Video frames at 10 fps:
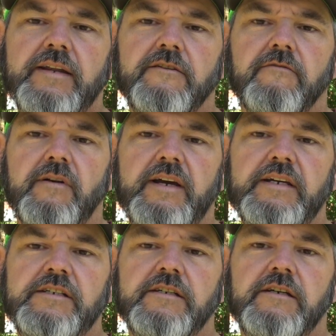end of the
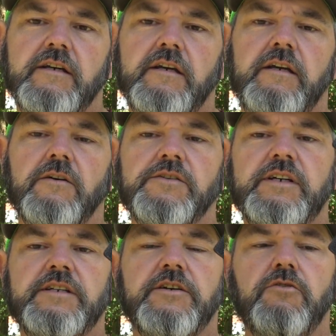release, you'll
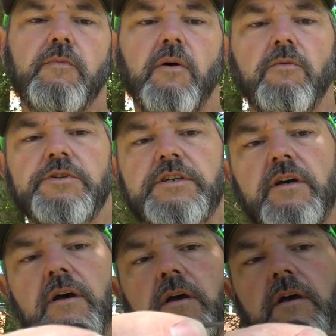see 2 bolts.
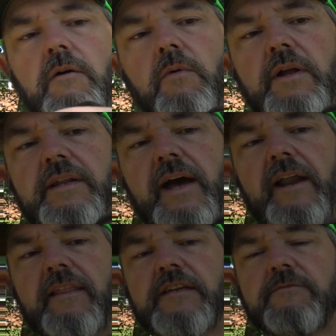One down
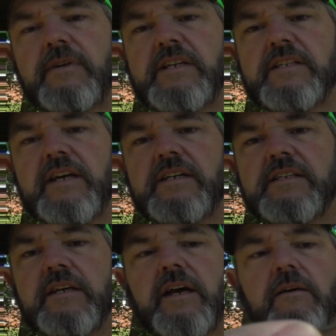in this
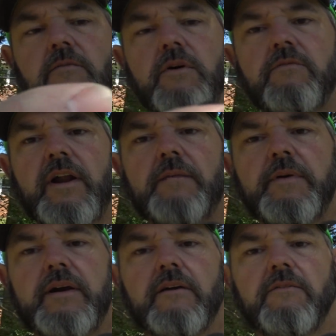recess and one right up
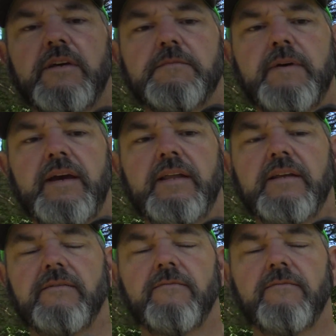here on this bend.